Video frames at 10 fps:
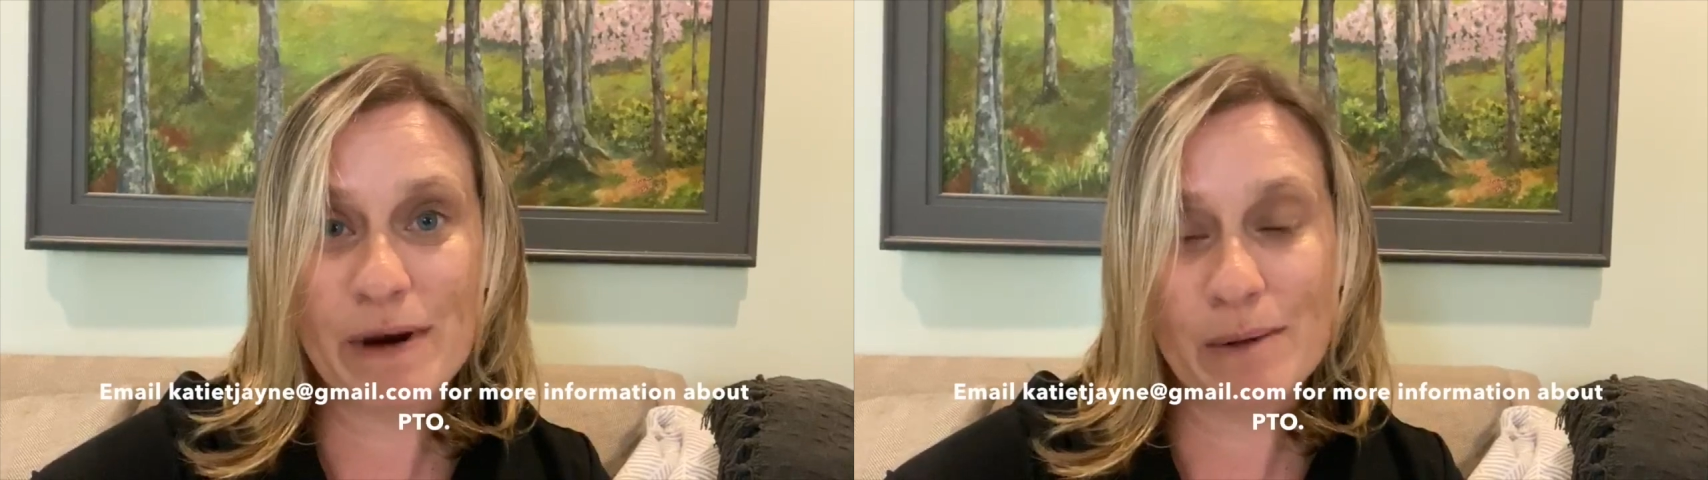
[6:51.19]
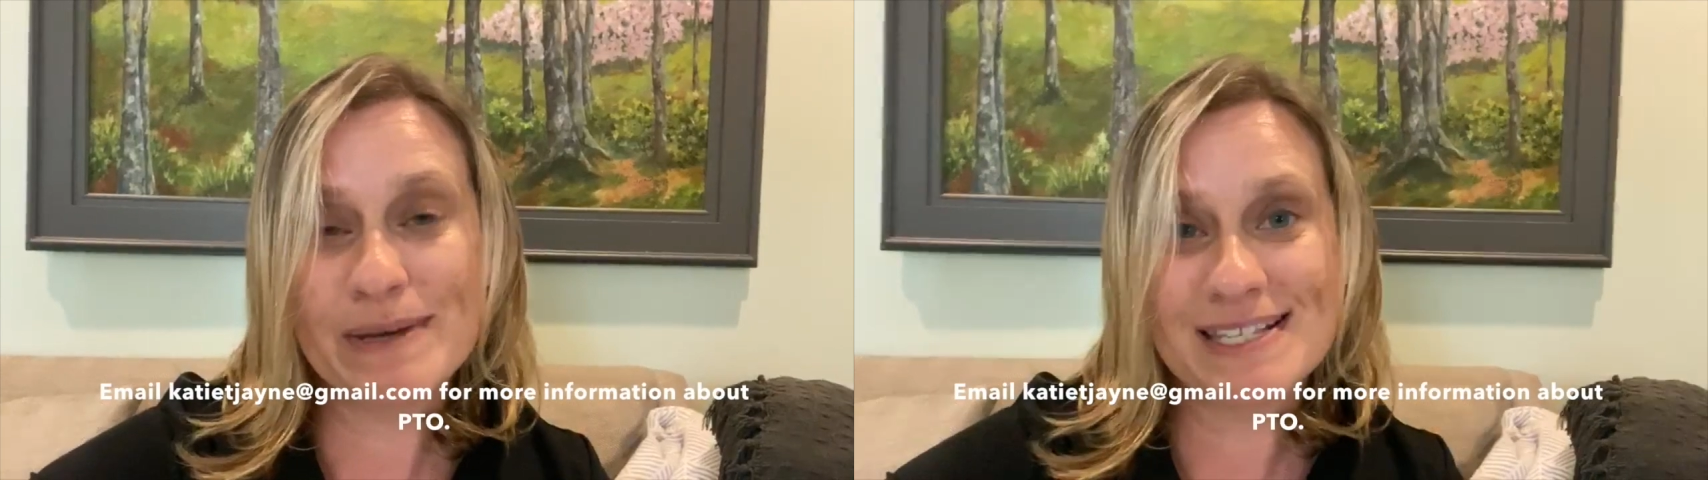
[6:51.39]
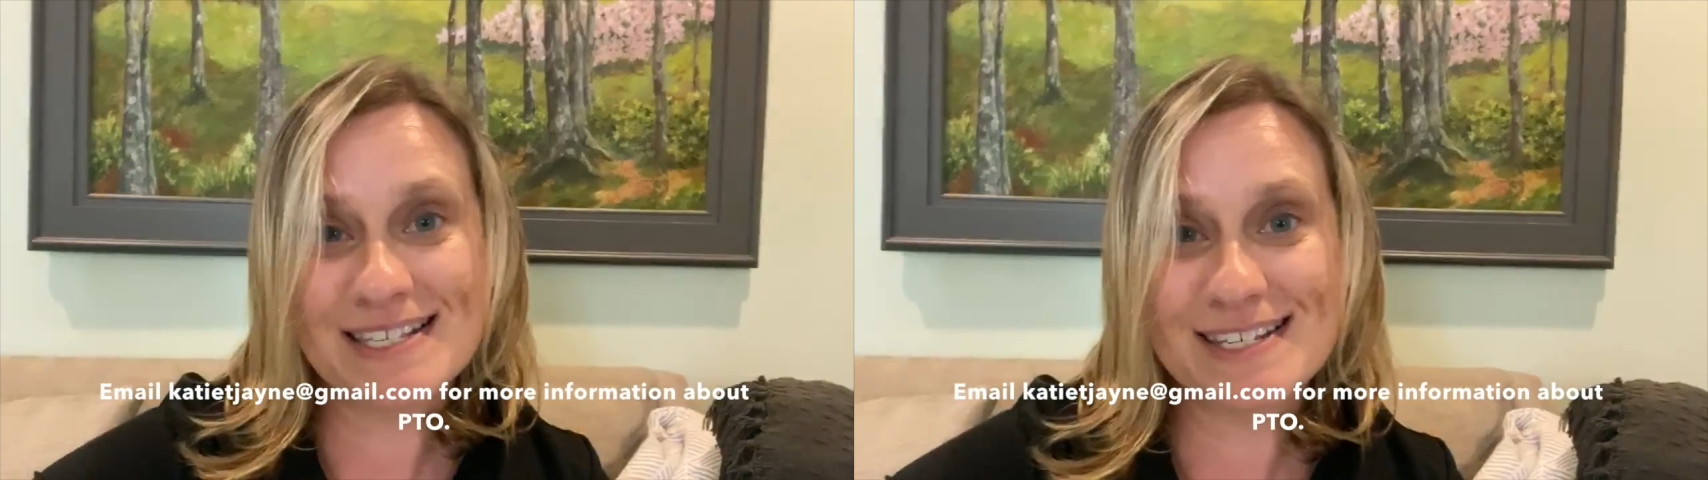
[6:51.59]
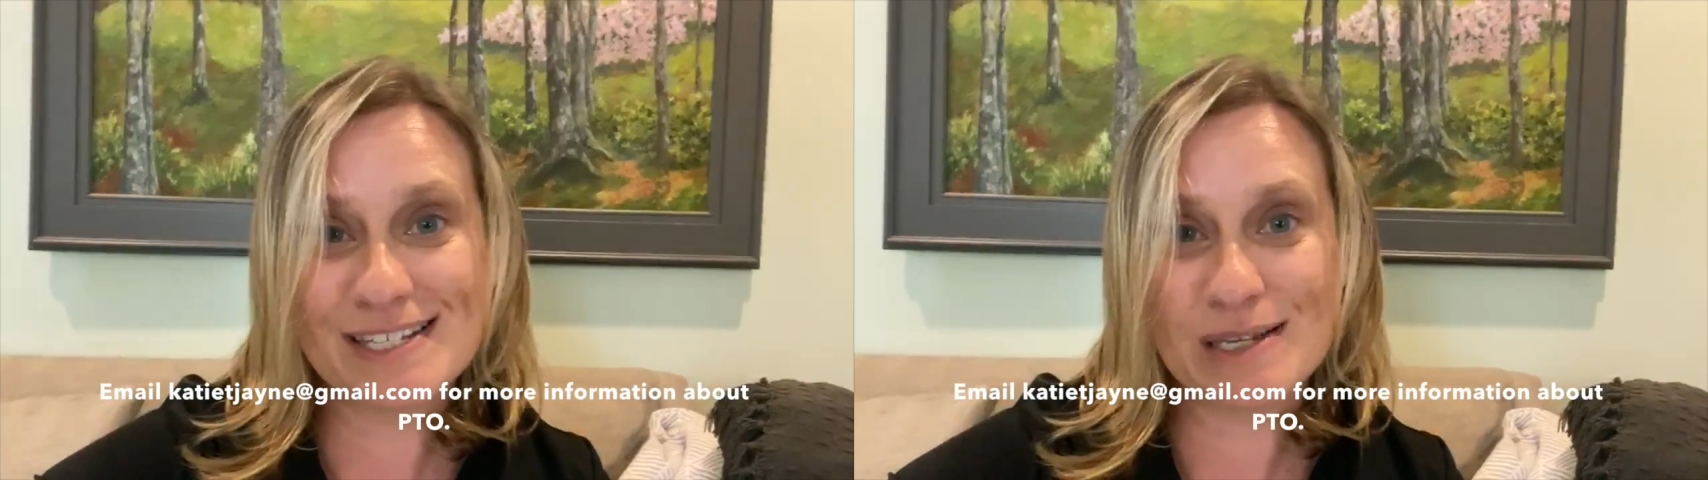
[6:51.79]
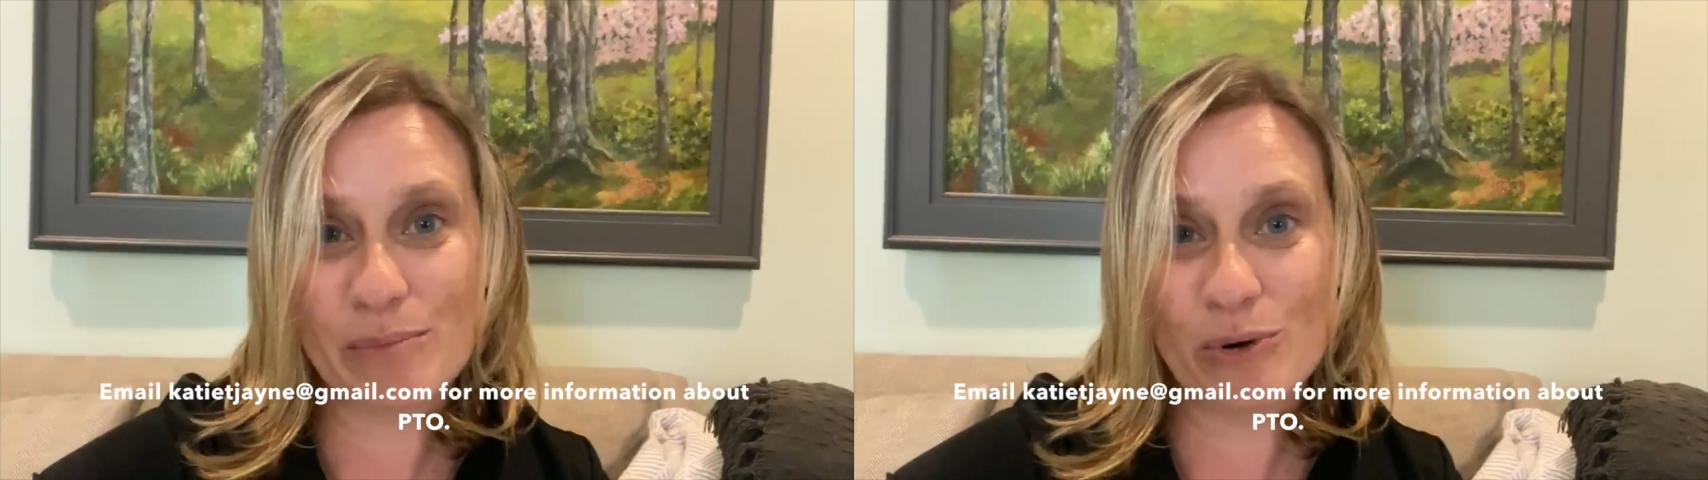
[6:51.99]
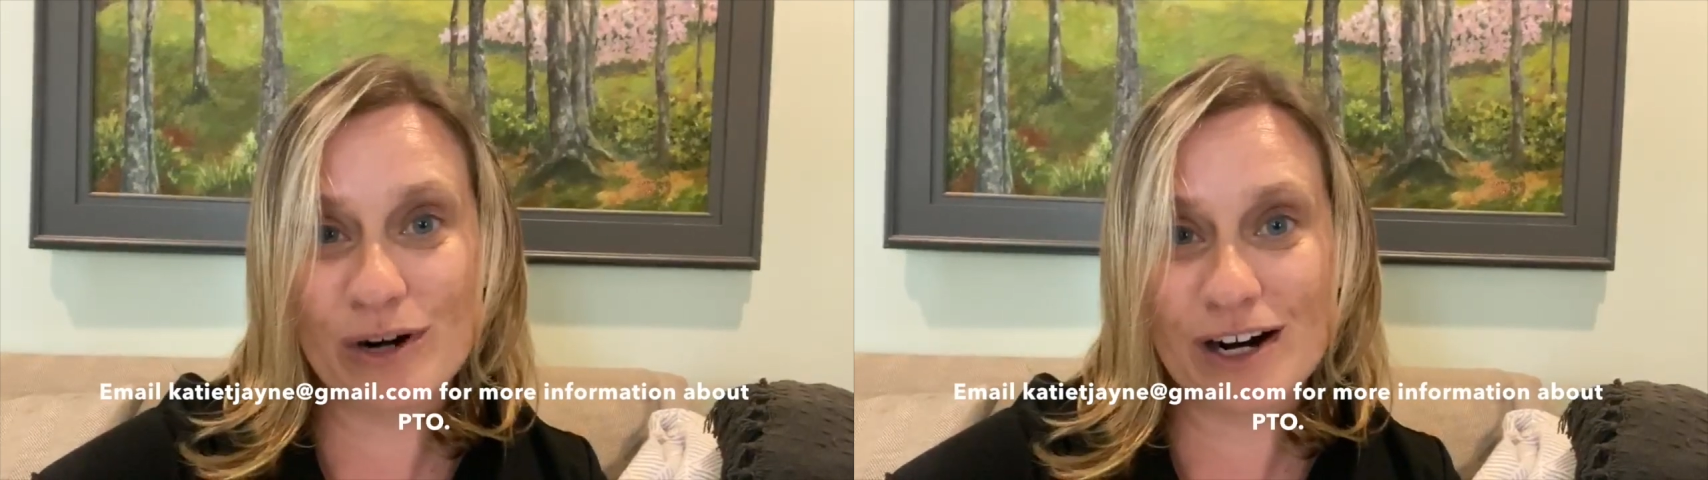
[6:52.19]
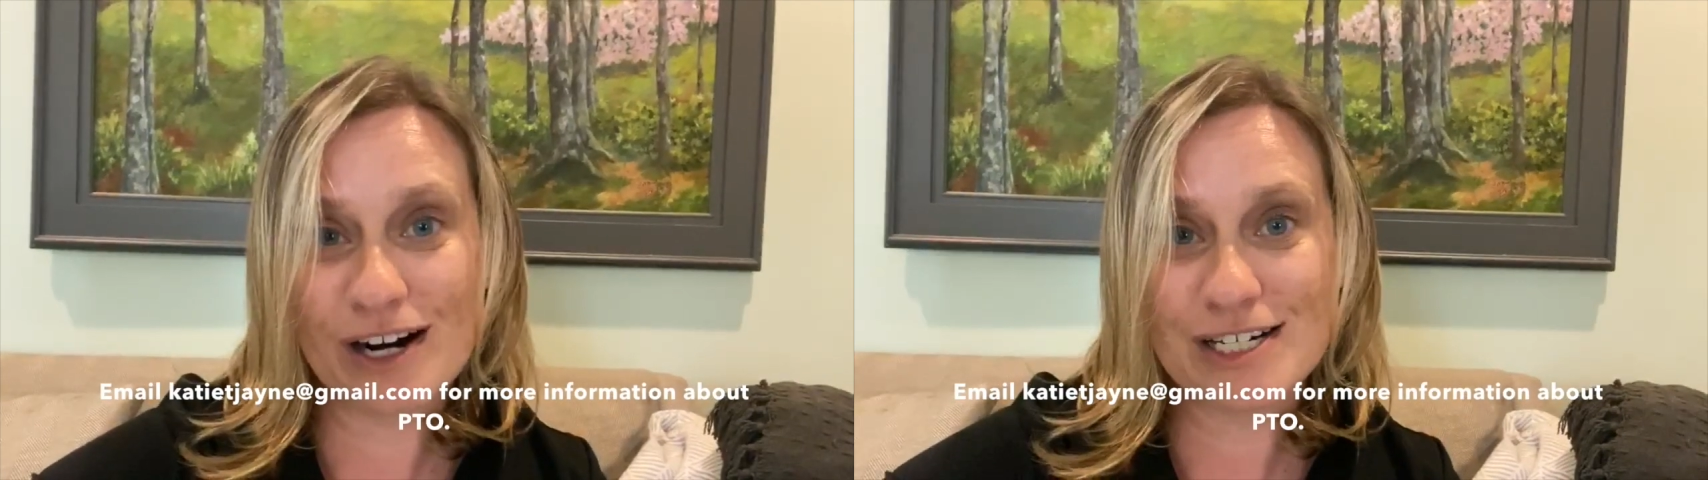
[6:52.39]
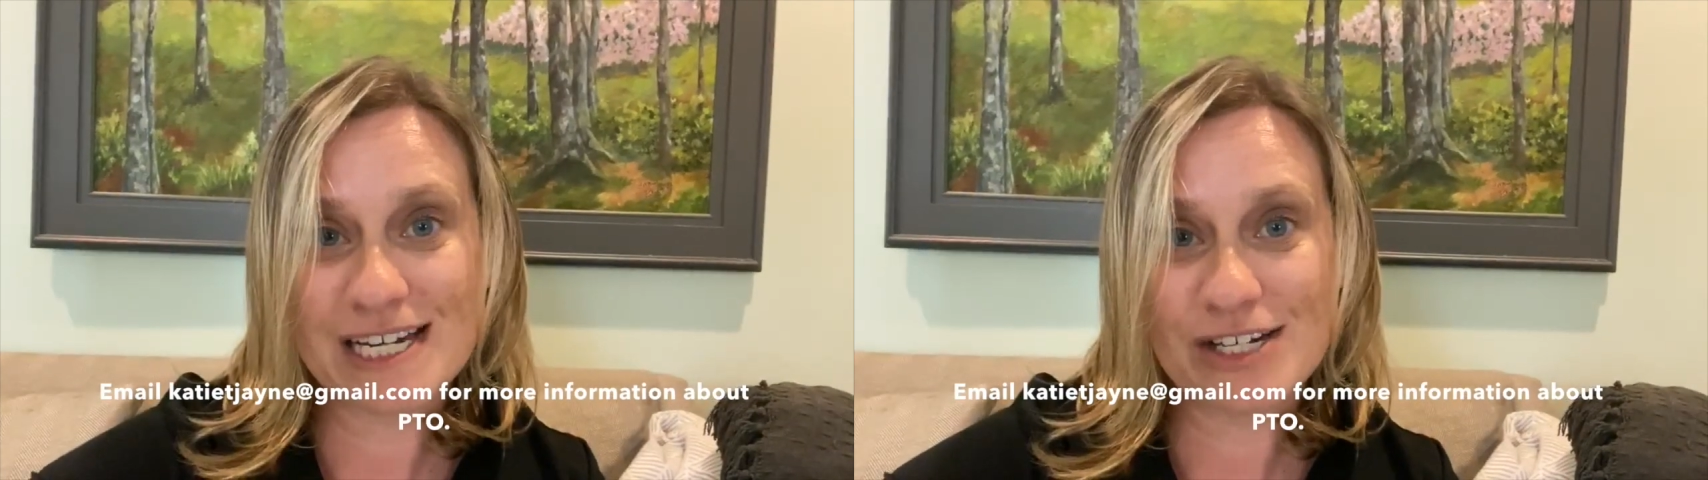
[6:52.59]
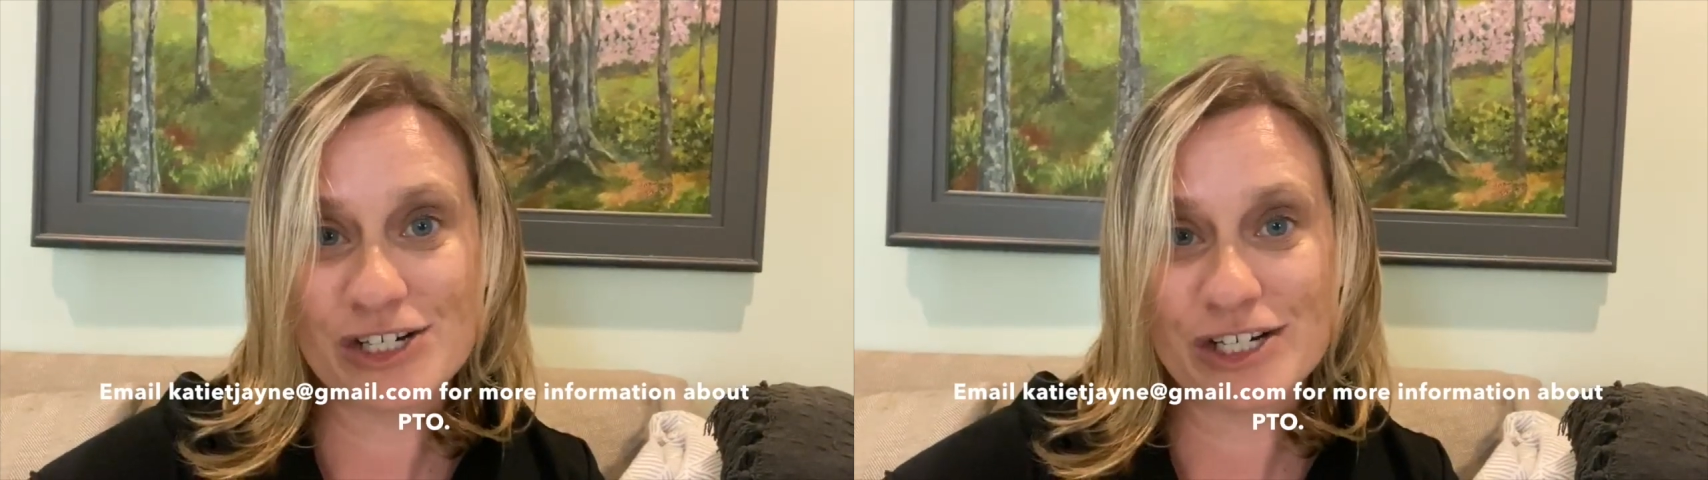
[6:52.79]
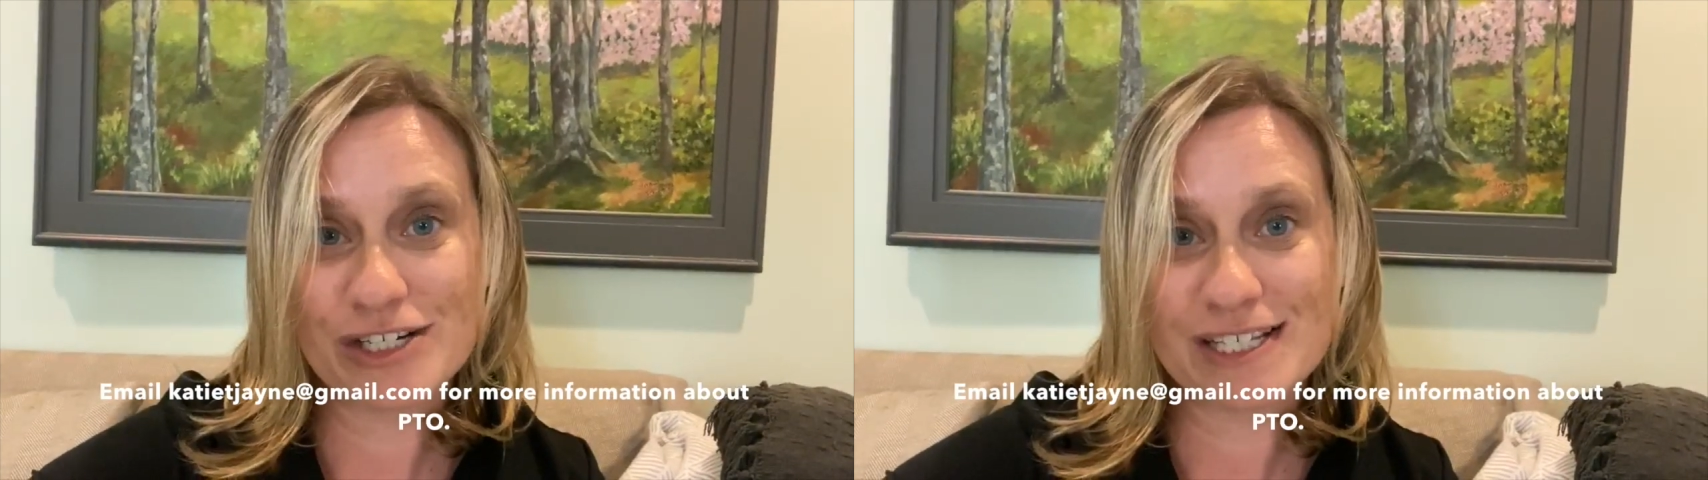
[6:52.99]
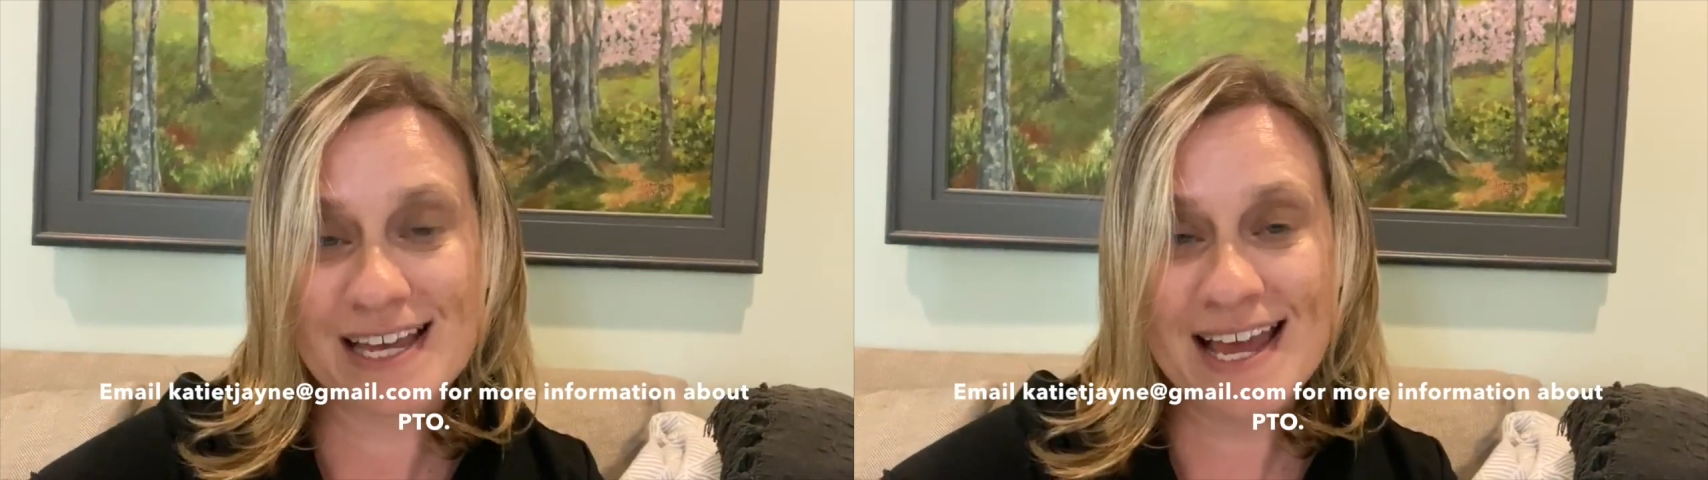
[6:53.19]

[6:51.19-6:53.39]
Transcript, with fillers: purpose is to support our teachers